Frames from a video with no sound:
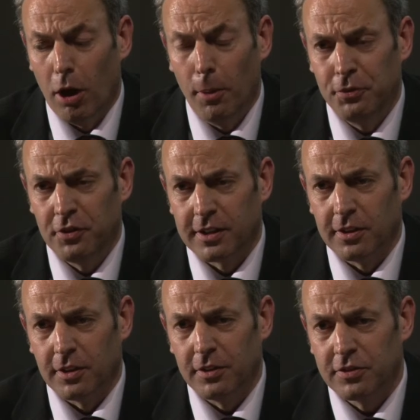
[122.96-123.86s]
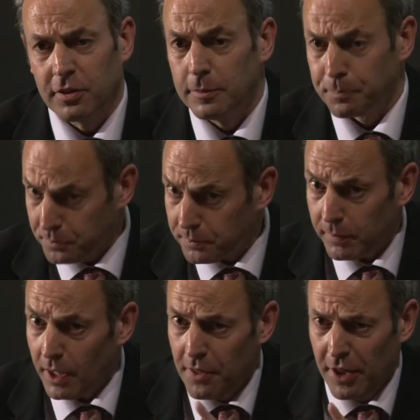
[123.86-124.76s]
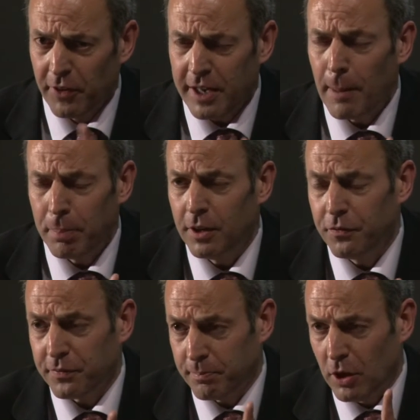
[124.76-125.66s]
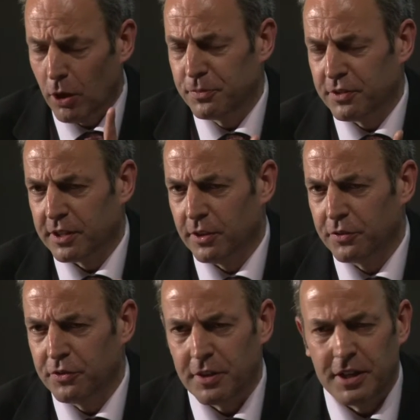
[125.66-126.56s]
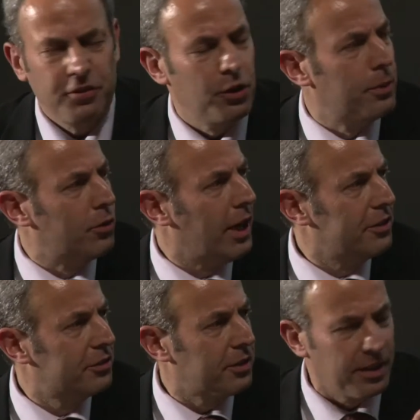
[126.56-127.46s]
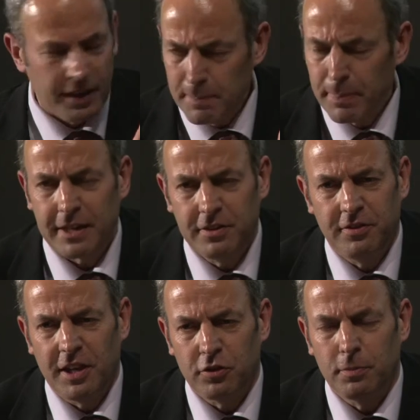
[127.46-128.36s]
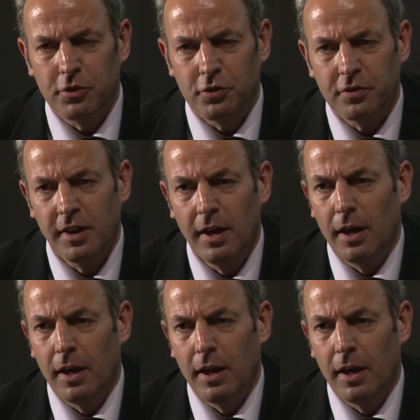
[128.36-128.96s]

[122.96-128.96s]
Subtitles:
obstacles, there are a couple of obstacles to these human rights impact assessments